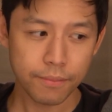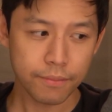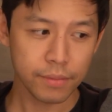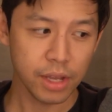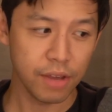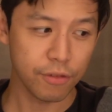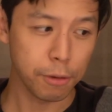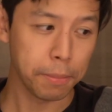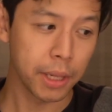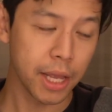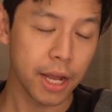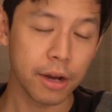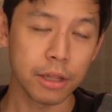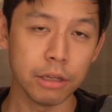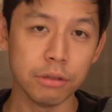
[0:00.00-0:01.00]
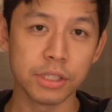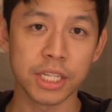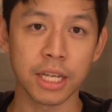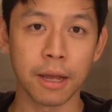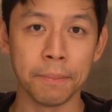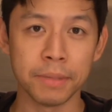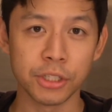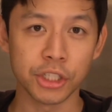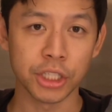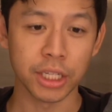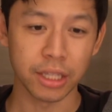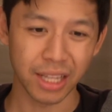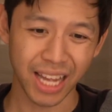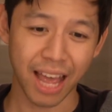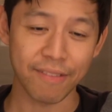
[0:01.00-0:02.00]
if you plan on using a
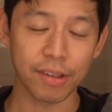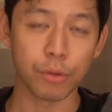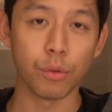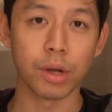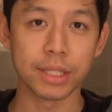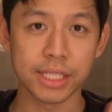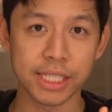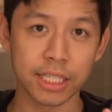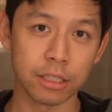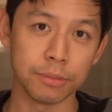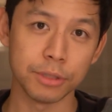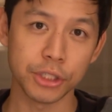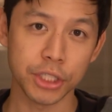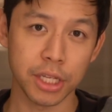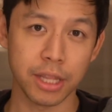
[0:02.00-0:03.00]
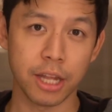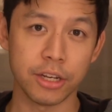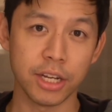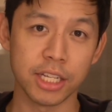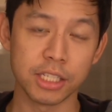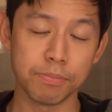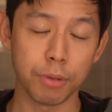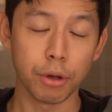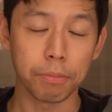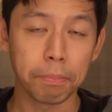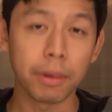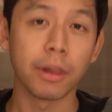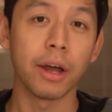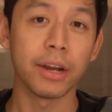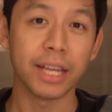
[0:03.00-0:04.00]
machine, like having one single machine that does both
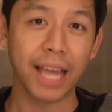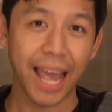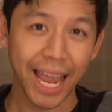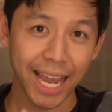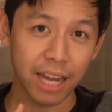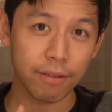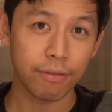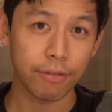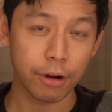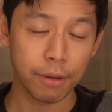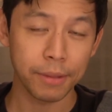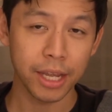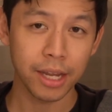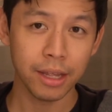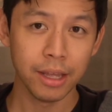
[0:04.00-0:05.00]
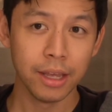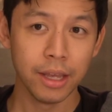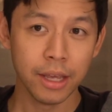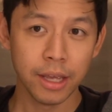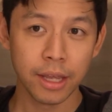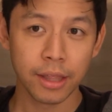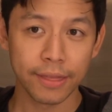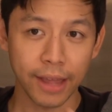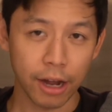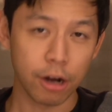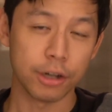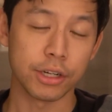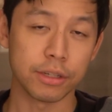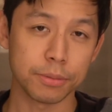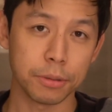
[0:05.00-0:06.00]
plotting and farming, that
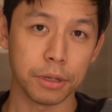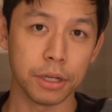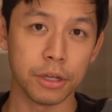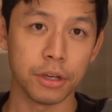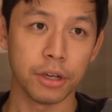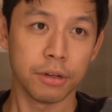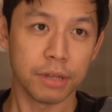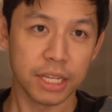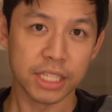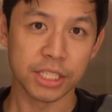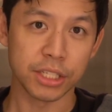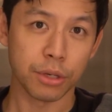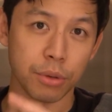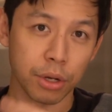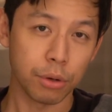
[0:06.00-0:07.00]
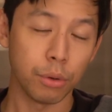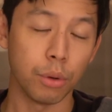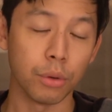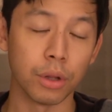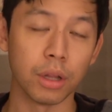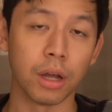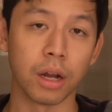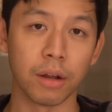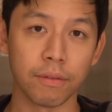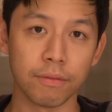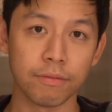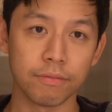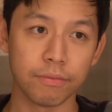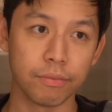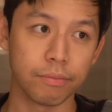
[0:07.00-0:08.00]
hard drive is pretty good because you can hold a lot of
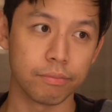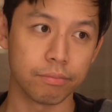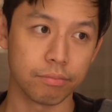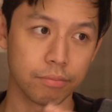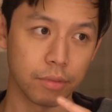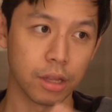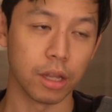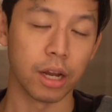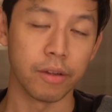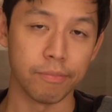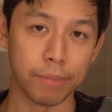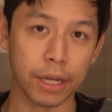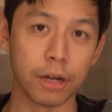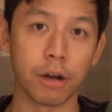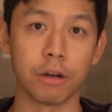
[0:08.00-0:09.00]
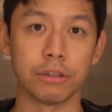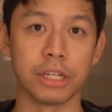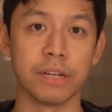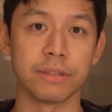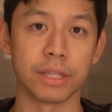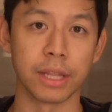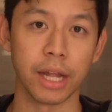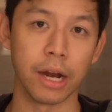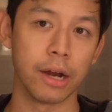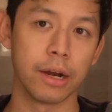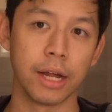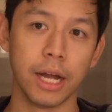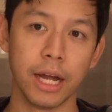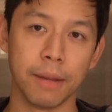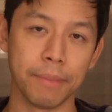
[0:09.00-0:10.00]
big hard drives in there,
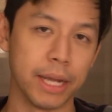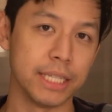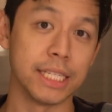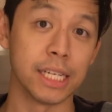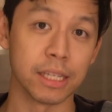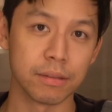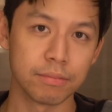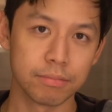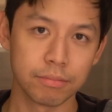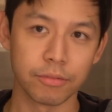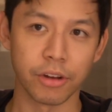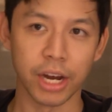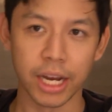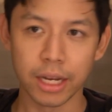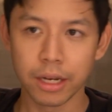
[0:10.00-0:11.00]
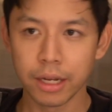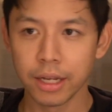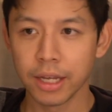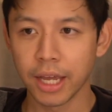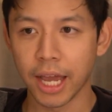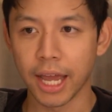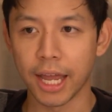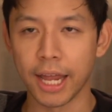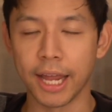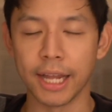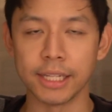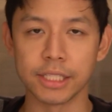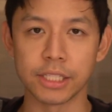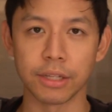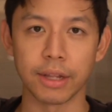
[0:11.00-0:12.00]
18, right?
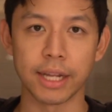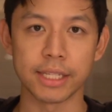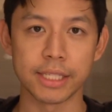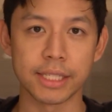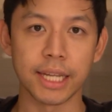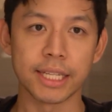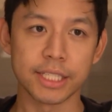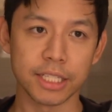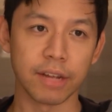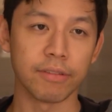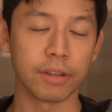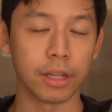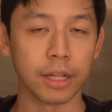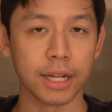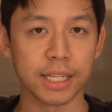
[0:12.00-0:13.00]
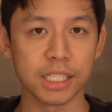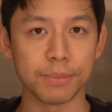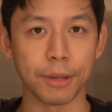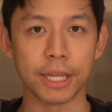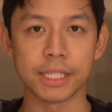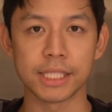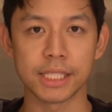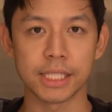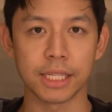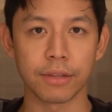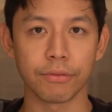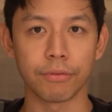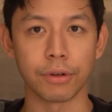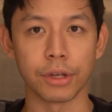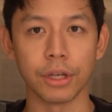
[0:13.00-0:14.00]
And so that's definitely a lot of space
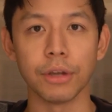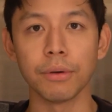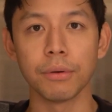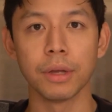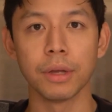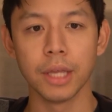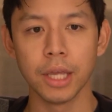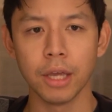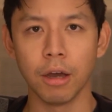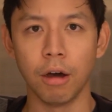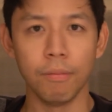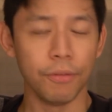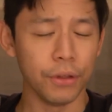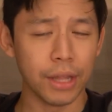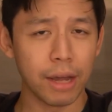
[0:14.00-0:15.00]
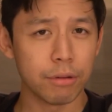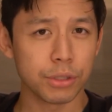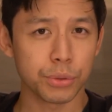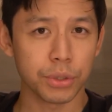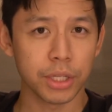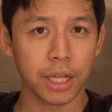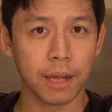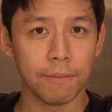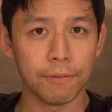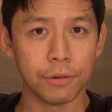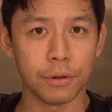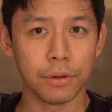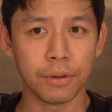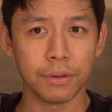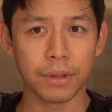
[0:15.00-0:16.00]
for you. Hopefully that was really
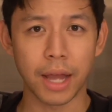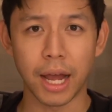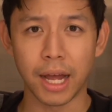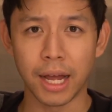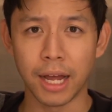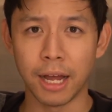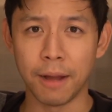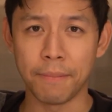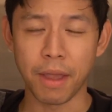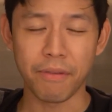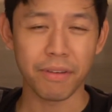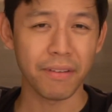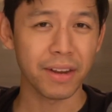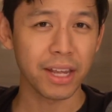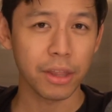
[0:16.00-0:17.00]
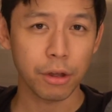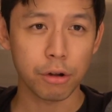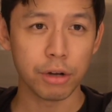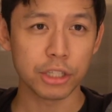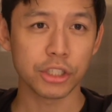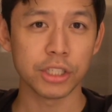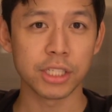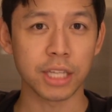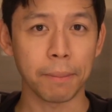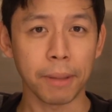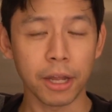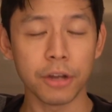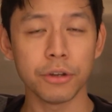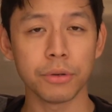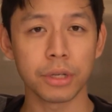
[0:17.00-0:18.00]
helpful. If you have any other questions, I
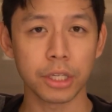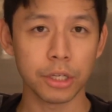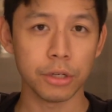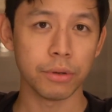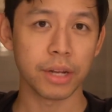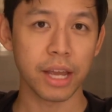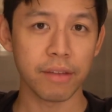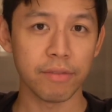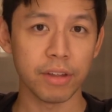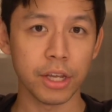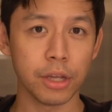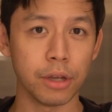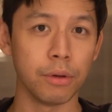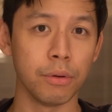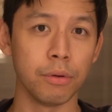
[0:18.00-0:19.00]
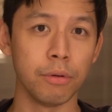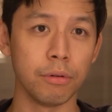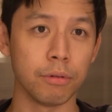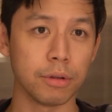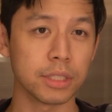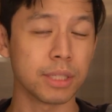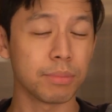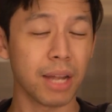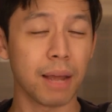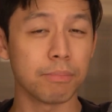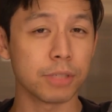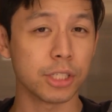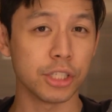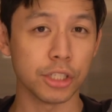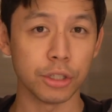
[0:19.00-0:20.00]
plan on doing a Q&A video sometime
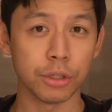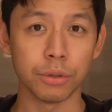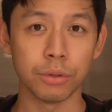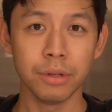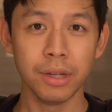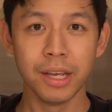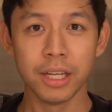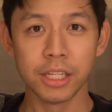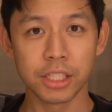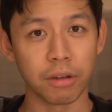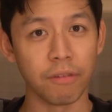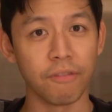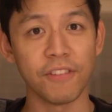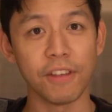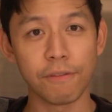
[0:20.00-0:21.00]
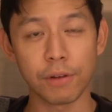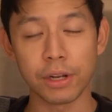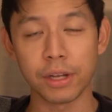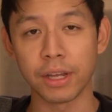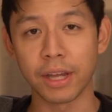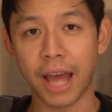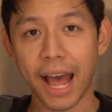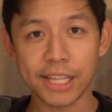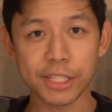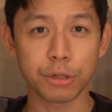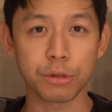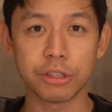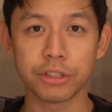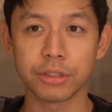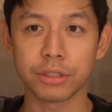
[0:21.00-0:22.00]
soon. So feel free to ask your
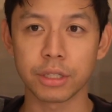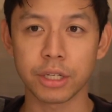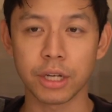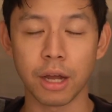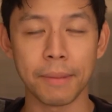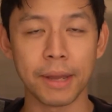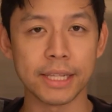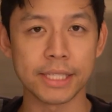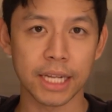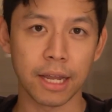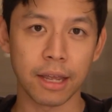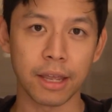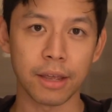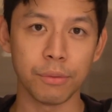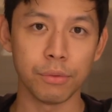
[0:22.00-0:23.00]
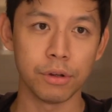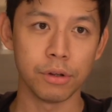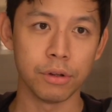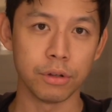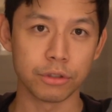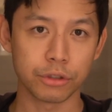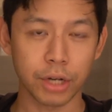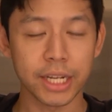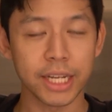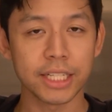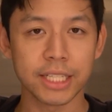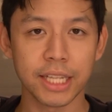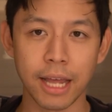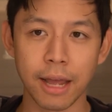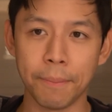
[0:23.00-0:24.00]
questions in the comments and I will try to get
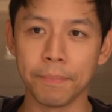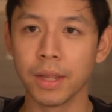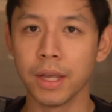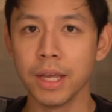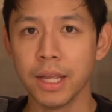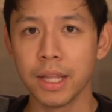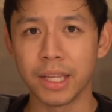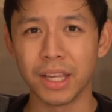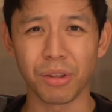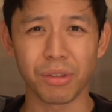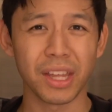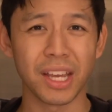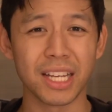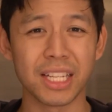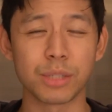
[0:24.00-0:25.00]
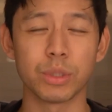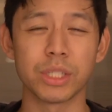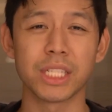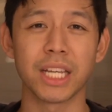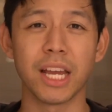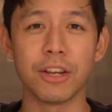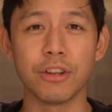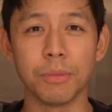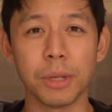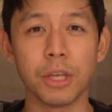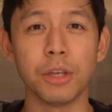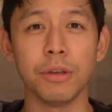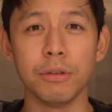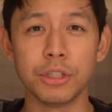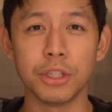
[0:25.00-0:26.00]
to them. The other thing is, once again, do me a
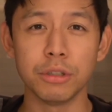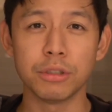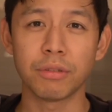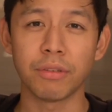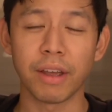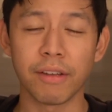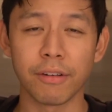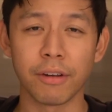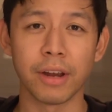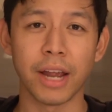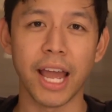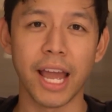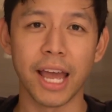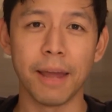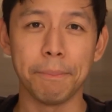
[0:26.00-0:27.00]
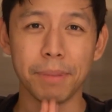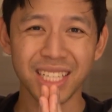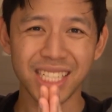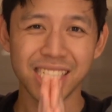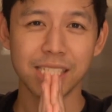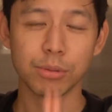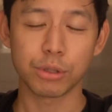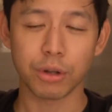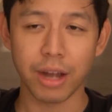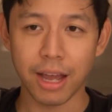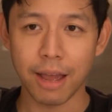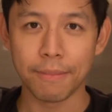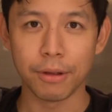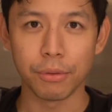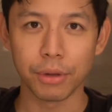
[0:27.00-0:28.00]
huge, huge favor and please
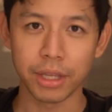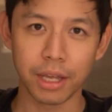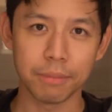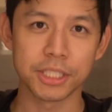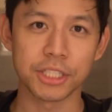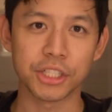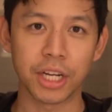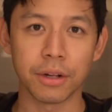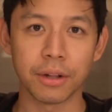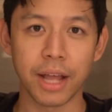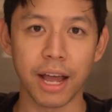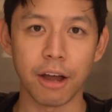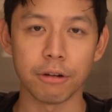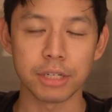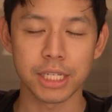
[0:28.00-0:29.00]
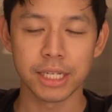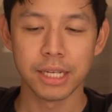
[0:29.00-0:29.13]
subscribe. It really helps the channel out,